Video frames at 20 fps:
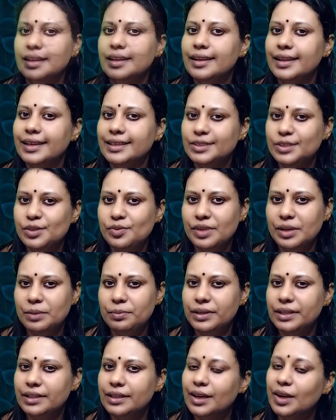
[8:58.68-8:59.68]
Next will
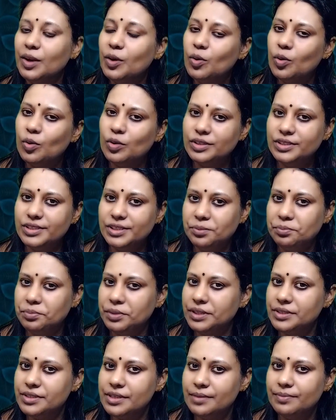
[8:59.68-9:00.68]
be the
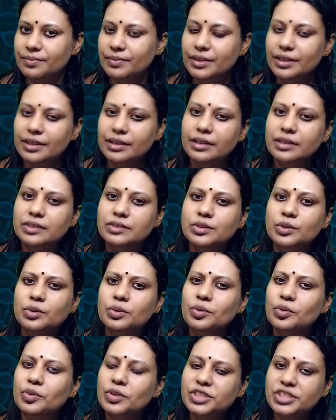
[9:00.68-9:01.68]
constipation. So
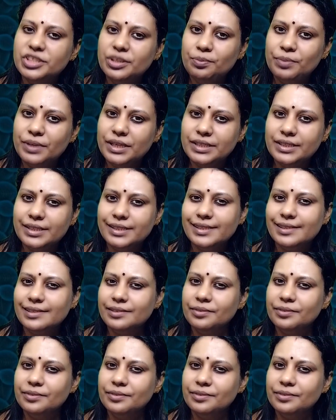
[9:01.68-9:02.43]
constipation is